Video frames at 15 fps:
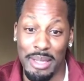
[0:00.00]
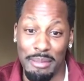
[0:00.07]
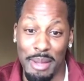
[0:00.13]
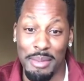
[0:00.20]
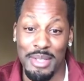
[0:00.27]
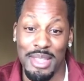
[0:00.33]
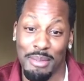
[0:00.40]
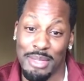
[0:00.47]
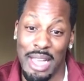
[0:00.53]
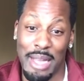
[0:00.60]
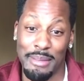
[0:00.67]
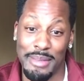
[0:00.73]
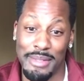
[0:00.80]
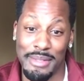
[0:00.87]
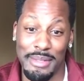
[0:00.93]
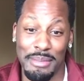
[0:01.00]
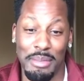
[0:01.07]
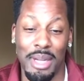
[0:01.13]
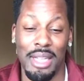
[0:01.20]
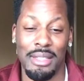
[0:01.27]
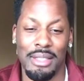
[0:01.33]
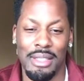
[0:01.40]
Maybe sometimes,
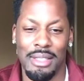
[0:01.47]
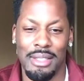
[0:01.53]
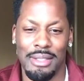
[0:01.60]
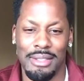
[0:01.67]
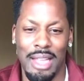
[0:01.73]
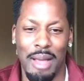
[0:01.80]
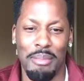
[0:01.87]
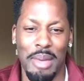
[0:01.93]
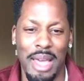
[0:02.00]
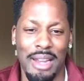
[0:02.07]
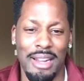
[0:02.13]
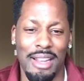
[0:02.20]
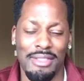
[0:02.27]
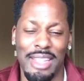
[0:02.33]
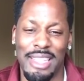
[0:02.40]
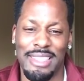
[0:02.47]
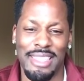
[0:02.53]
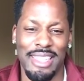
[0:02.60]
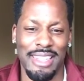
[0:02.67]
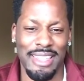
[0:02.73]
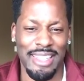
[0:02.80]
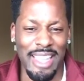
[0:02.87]
but not bad enough not to get
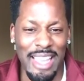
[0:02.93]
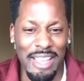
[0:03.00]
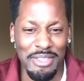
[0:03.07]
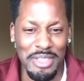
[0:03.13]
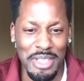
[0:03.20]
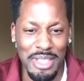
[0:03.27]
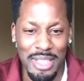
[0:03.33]
a gift.